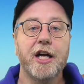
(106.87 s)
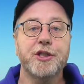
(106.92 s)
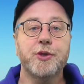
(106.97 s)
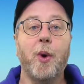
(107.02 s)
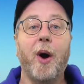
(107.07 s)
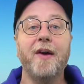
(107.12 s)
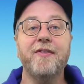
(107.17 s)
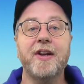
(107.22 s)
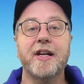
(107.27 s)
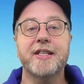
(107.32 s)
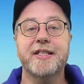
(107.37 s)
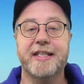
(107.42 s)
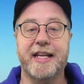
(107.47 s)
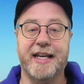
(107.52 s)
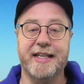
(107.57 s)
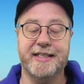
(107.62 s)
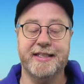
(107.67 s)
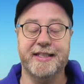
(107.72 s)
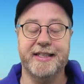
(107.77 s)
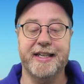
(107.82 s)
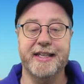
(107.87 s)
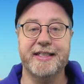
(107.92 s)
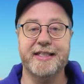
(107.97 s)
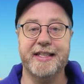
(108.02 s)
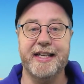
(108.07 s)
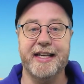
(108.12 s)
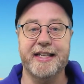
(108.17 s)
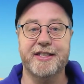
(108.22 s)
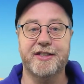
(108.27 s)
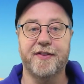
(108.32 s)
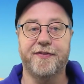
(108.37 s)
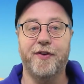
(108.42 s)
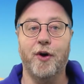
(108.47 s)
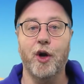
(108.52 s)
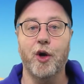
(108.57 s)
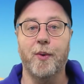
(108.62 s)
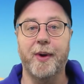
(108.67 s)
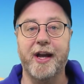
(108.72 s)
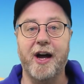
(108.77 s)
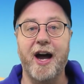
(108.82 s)
So what I've done to test this is the
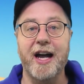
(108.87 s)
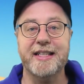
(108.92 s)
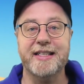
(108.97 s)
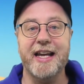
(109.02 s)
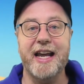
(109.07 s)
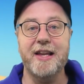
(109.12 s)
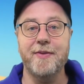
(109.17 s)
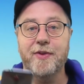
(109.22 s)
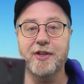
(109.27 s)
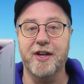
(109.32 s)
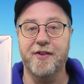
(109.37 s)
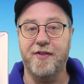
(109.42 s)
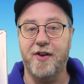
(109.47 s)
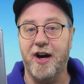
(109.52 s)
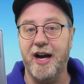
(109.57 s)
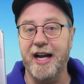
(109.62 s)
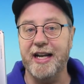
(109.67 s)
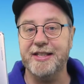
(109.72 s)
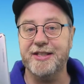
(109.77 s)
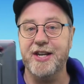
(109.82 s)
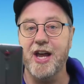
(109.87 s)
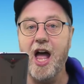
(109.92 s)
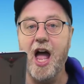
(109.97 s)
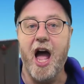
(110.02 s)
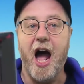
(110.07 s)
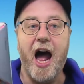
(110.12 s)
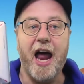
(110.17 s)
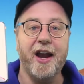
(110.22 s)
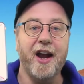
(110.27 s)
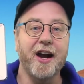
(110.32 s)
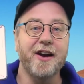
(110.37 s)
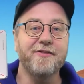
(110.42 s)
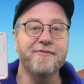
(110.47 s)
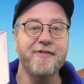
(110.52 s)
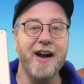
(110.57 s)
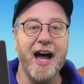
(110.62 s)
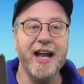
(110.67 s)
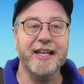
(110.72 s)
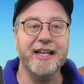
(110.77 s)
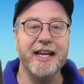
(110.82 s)
following. I take the device, and I
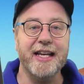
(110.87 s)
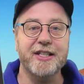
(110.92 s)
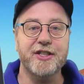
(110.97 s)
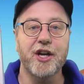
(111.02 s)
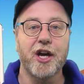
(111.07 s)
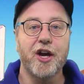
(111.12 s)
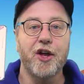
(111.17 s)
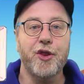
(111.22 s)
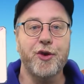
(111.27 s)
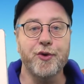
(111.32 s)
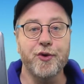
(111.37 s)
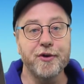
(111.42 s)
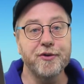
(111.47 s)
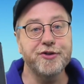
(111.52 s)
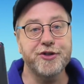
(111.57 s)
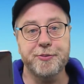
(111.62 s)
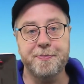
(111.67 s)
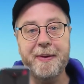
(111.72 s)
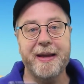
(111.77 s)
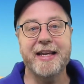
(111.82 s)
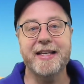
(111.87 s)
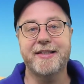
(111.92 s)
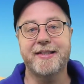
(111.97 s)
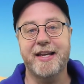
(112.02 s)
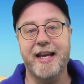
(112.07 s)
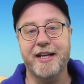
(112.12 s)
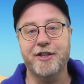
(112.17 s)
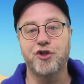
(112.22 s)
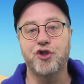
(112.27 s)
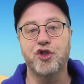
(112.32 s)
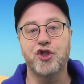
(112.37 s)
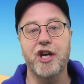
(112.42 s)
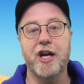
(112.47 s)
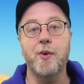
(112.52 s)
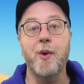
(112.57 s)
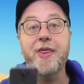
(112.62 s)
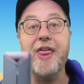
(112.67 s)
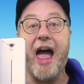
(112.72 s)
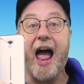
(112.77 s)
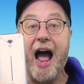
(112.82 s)
run it through Speed Test G
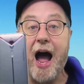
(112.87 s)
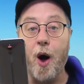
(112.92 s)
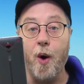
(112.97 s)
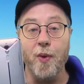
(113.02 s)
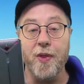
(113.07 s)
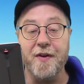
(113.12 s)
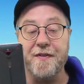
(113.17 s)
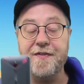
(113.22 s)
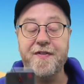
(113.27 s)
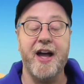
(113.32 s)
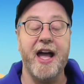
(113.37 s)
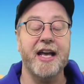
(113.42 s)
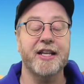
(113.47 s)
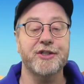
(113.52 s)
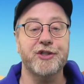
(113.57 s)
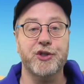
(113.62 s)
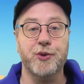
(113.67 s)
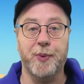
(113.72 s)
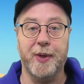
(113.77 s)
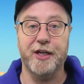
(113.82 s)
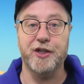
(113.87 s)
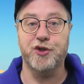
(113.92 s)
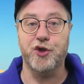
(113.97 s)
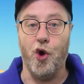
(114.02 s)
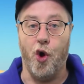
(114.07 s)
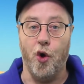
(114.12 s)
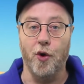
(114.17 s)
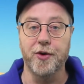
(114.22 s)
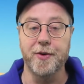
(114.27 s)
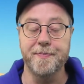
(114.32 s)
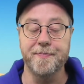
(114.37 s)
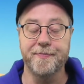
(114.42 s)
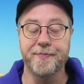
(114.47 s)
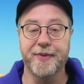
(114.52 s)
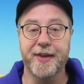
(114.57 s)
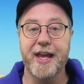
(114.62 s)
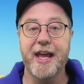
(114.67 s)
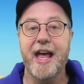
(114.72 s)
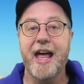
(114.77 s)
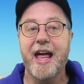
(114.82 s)
without the fan switched on,
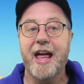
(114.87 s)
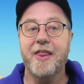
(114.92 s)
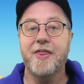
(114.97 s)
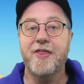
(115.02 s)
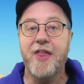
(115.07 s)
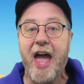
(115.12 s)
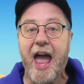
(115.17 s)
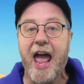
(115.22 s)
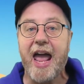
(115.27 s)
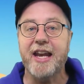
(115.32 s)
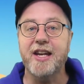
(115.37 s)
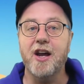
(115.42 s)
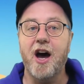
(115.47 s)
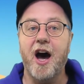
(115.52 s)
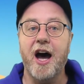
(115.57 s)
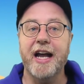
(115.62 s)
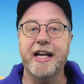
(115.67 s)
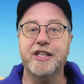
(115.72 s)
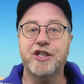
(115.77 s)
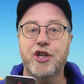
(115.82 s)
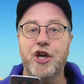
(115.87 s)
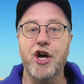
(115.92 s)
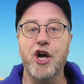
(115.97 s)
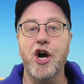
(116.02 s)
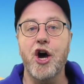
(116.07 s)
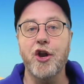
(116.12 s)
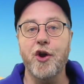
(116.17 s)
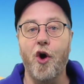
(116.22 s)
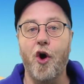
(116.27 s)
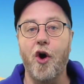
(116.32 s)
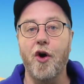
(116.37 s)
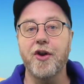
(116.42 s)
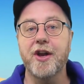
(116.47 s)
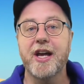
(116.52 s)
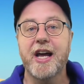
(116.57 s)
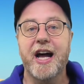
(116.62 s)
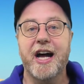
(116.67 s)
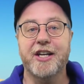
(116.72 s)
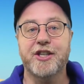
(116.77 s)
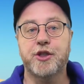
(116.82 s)
then I turn on
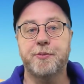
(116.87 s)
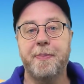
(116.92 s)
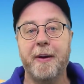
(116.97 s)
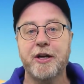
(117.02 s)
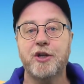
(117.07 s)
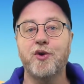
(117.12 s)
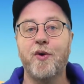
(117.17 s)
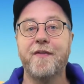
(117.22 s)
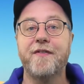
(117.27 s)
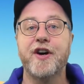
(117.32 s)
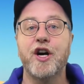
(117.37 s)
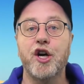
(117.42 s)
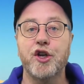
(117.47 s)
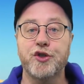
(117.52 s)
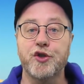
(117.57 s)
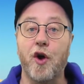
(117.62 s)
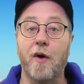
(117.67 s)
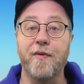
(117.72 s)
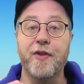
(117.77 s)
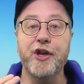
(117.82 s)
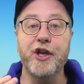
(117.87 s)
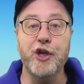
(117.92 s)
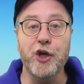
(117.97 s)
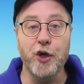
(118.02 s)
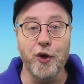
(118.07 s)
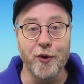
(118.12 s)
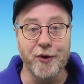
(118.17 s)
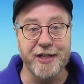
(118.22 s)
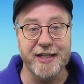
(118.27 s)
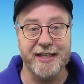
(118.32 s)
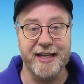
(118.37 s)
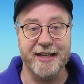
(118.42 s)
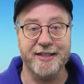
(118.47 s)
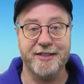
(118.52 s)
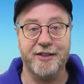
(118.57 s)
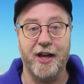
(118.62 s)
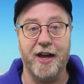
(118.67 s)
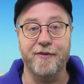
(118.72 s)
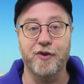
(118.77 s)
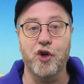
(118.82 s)
a special version of the Unity test
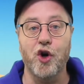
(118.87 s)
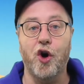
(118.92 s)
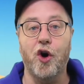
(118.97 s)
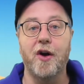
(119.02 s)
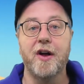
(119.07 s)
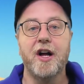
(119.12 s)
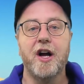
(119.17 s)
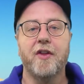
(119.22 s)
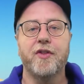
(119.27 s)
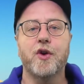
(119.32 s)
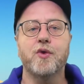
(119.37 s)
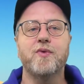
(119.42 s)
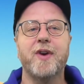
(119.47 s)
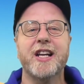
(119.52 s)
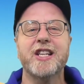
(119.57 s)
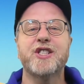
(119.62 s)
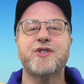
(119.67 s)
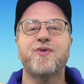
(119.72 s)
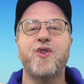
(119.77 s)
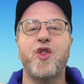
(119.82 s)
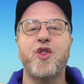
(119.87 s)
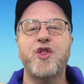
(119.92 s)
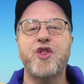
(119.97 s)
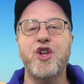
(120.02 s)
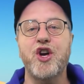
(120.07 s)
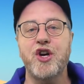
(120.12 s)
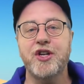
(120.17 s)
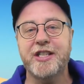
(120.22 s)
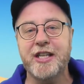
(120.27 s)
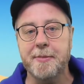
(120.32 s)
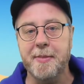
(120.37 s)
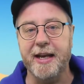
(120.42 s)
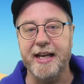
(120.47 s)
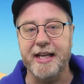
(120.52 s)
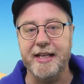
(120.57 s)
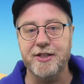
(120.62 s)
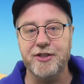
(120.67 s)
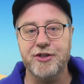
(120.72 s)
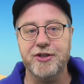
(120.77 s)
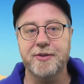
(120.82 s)
that I've got that runs for 30
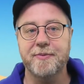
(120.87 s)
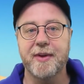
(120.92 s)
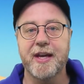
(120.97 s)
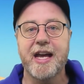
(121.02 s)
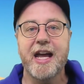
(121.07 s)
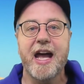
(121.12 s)
minutes,